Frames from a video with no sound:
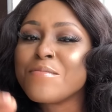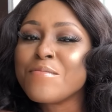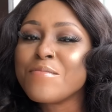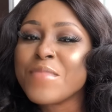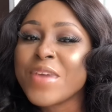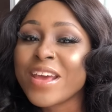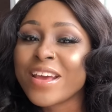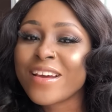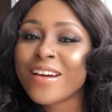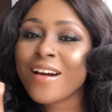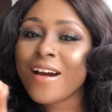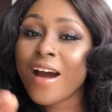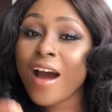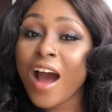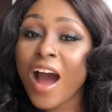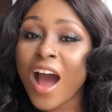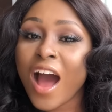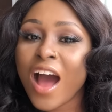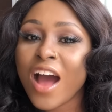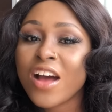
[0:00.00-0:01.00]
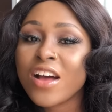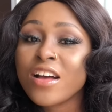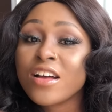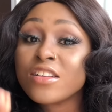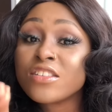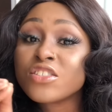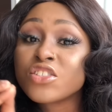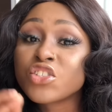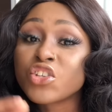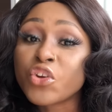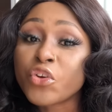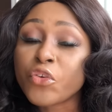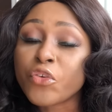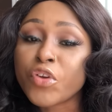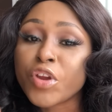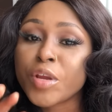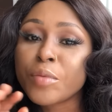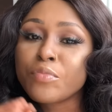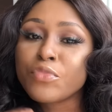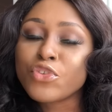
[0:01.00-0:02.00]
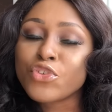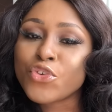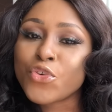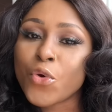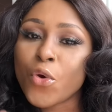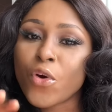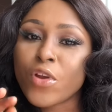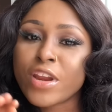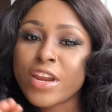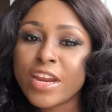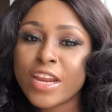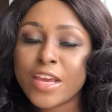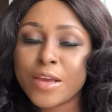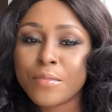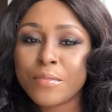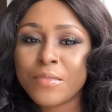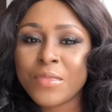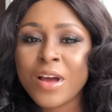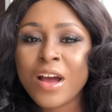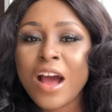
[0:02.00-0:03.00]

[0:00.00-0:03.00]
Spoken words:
make her scream your name,